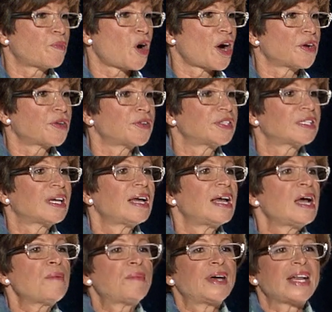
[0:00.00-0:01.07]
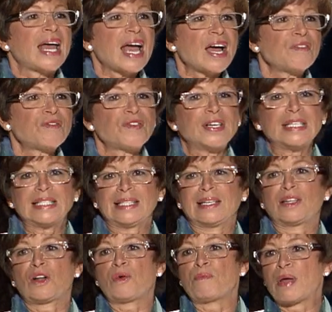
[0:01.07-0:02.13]
partners, but every
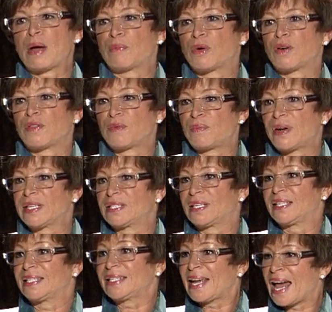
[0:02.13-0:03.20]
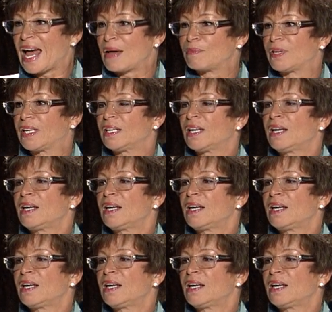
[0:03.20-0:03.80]
single member of the President's cabinet